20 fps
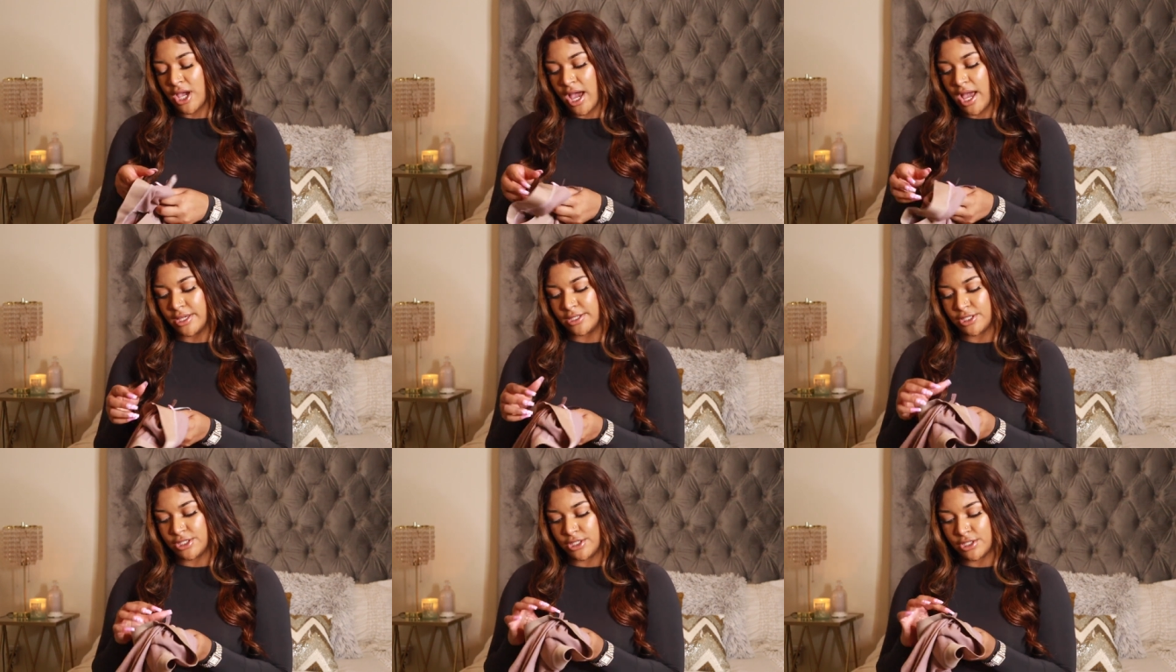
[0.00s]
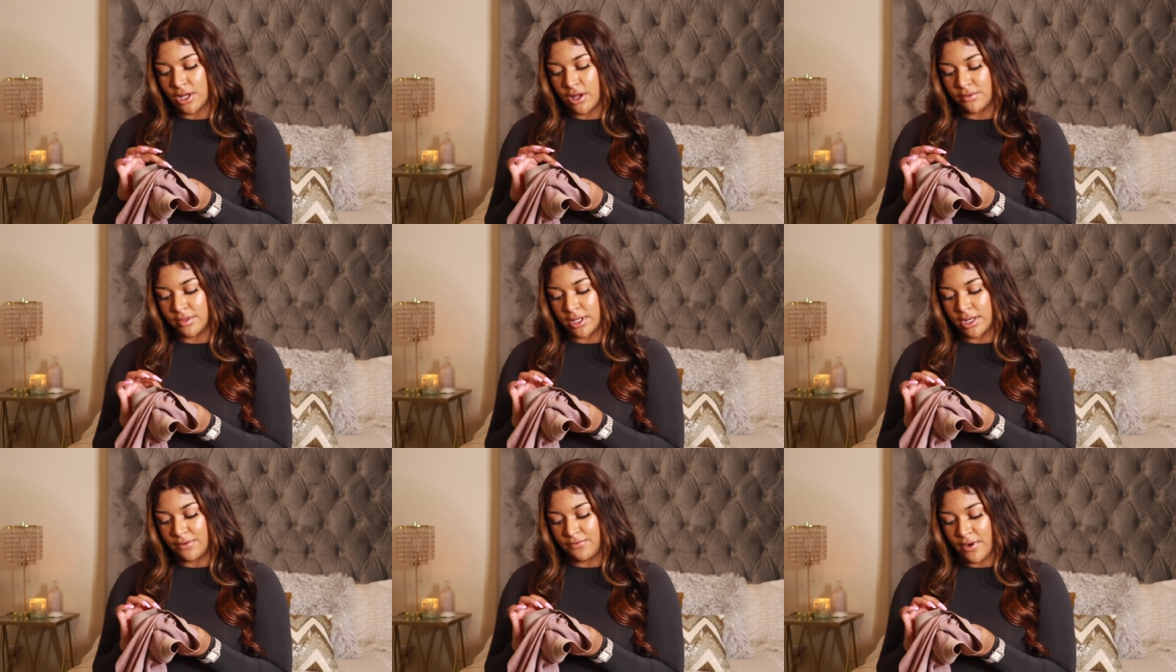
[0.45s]
I just
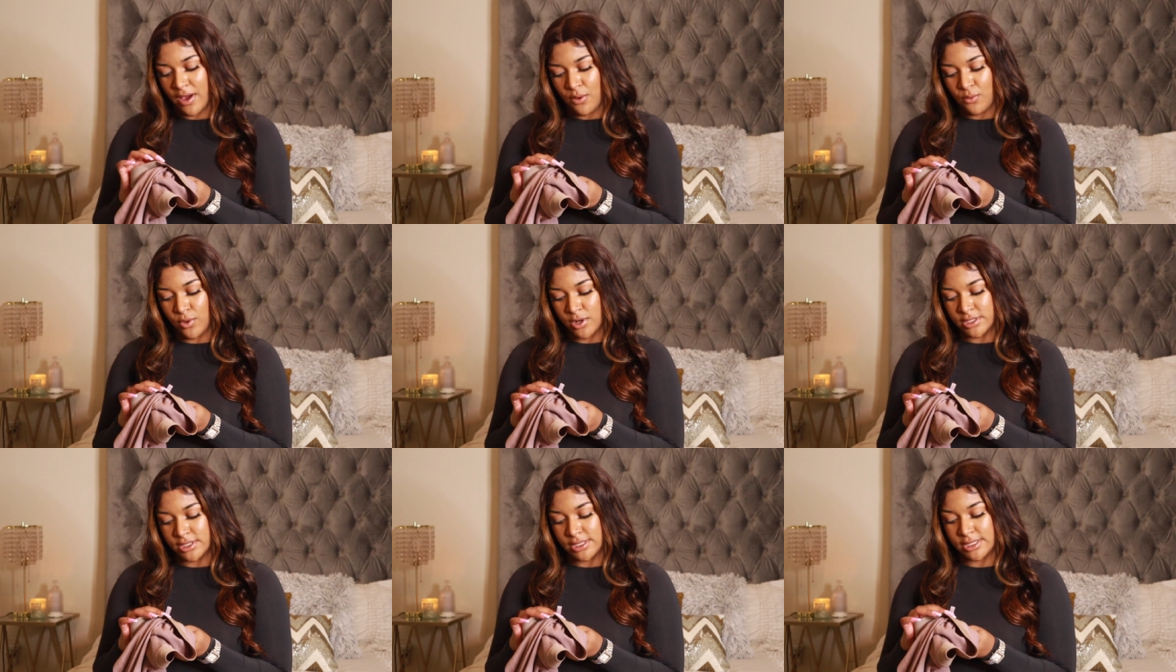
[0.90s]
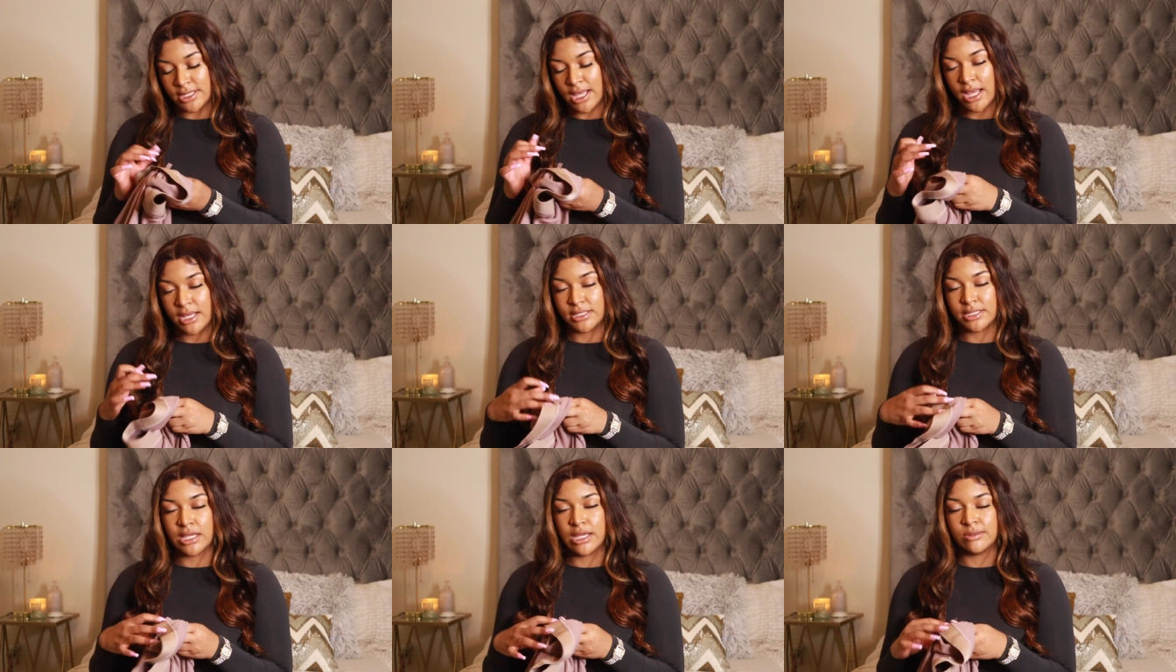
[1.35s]
know that if I were to
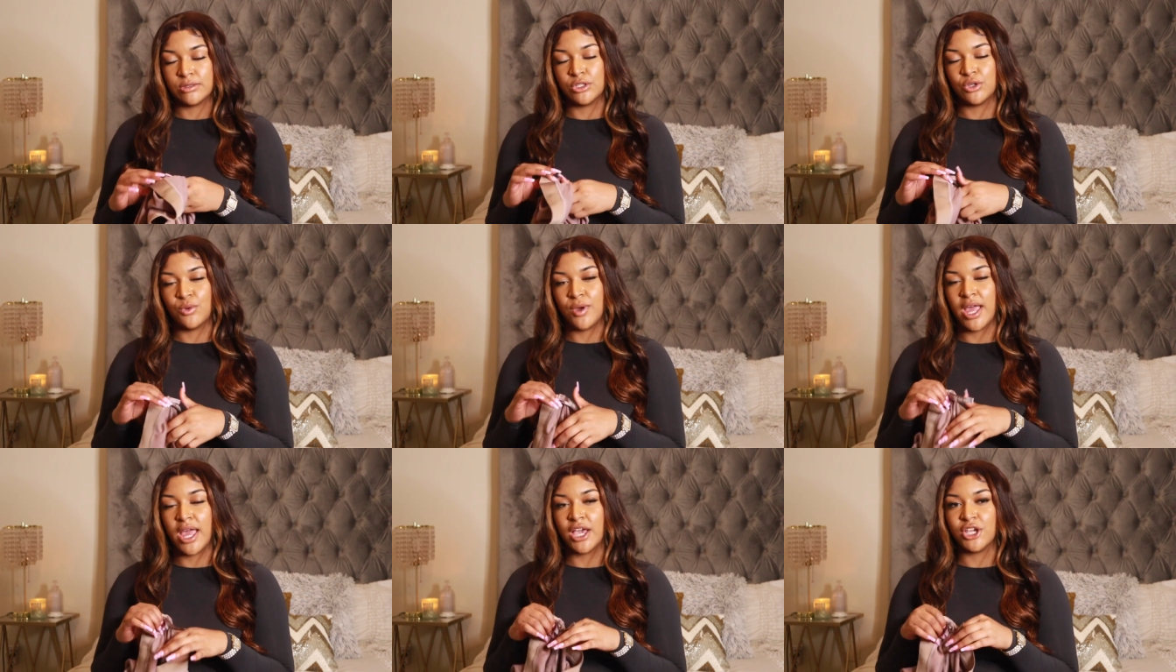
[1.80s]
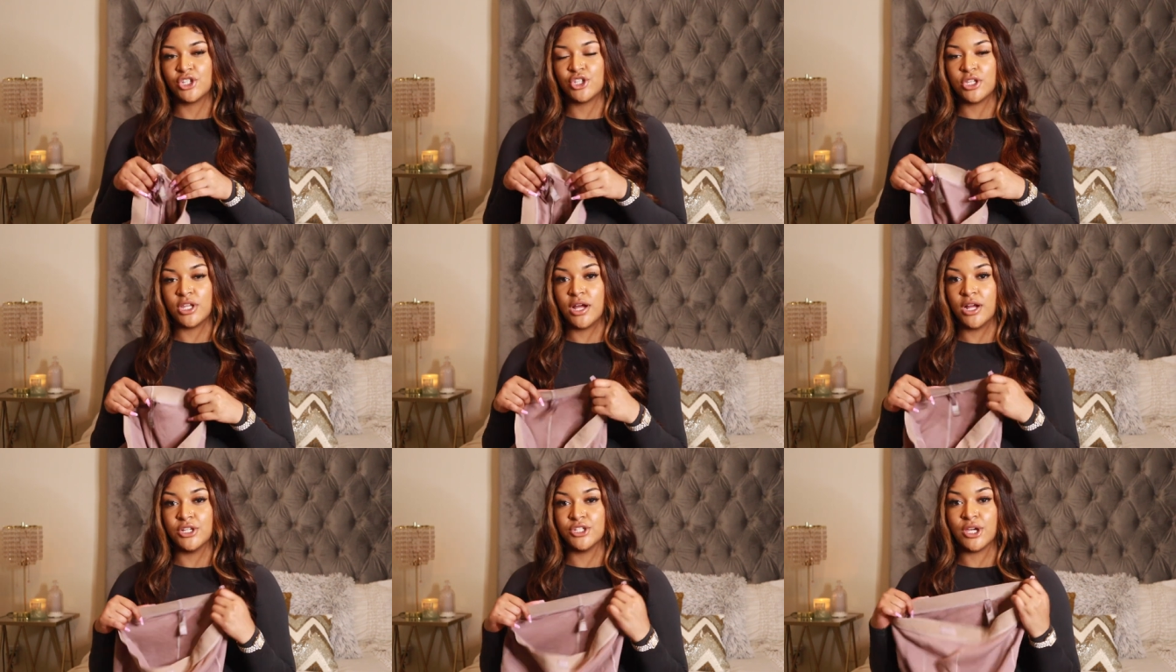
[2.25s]
size up to an
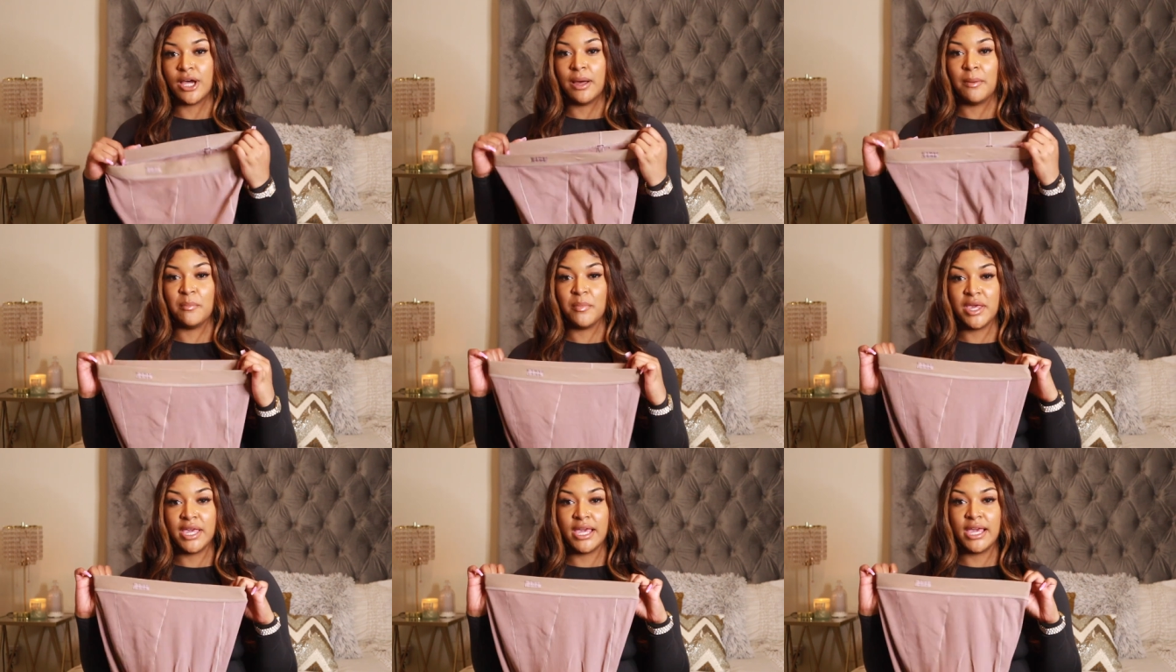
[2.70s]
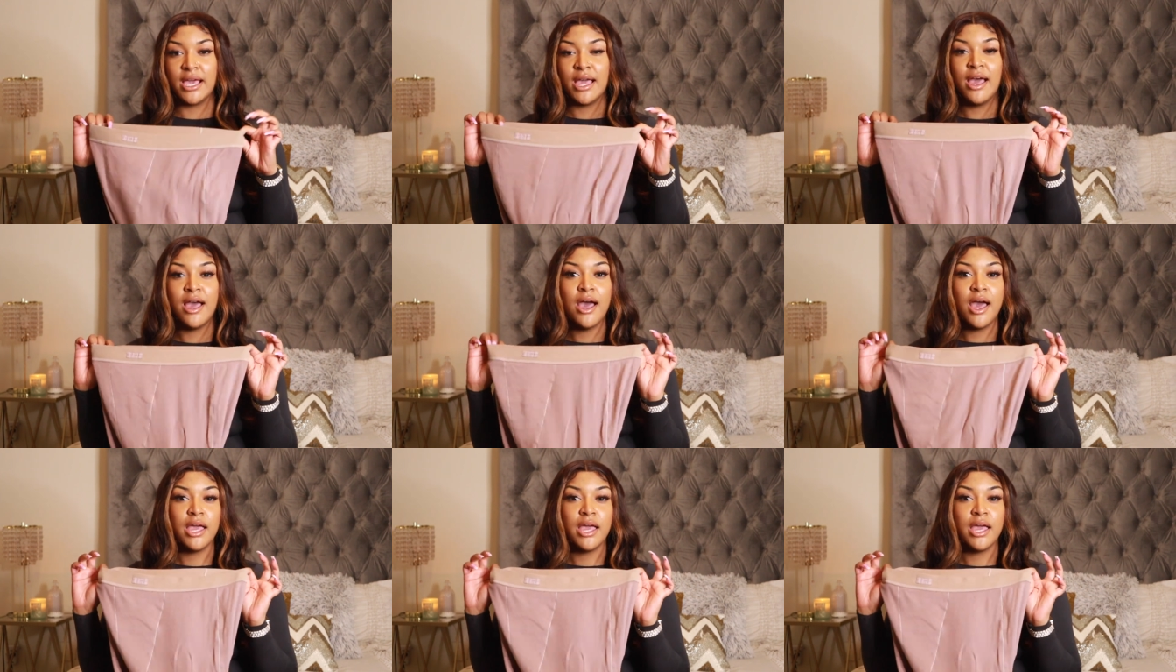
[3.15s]
extra large on me